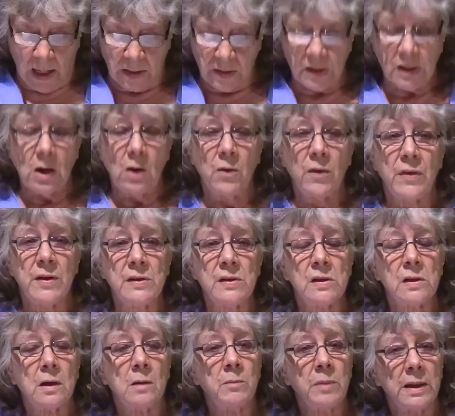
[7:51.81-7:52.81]
And so
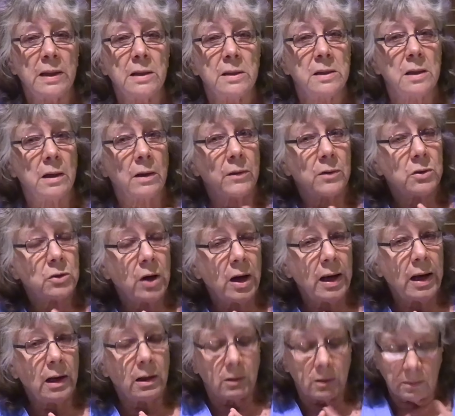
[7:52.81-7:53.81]
this completes another
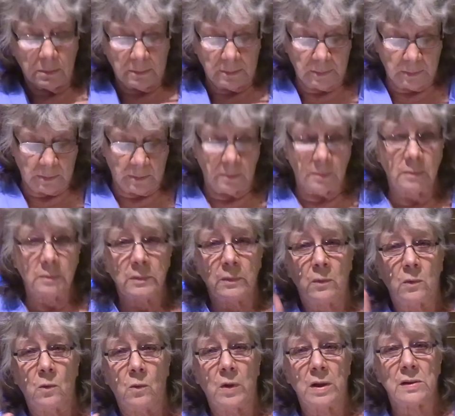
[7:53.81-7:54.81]
triangle.
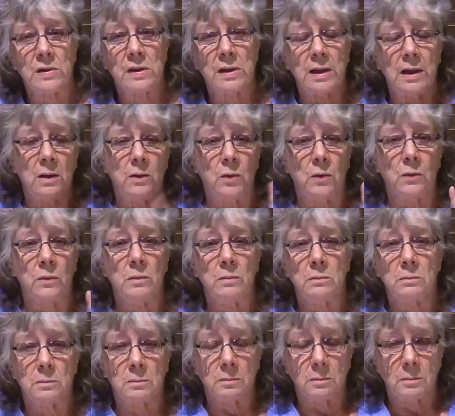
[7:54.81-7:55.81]
Wesley,
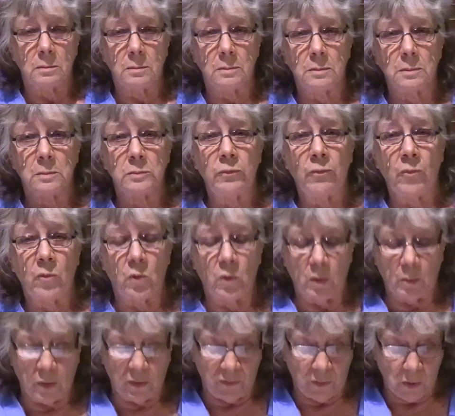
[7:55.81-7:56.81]
Newton,
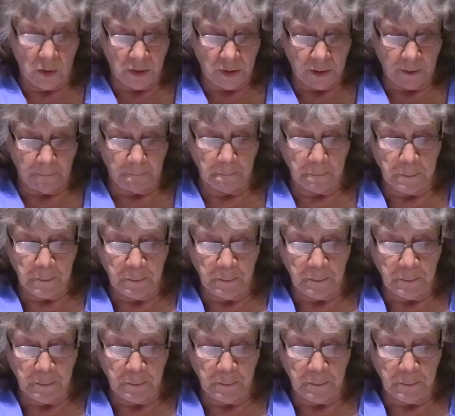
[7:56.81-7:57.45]
Wilberforce.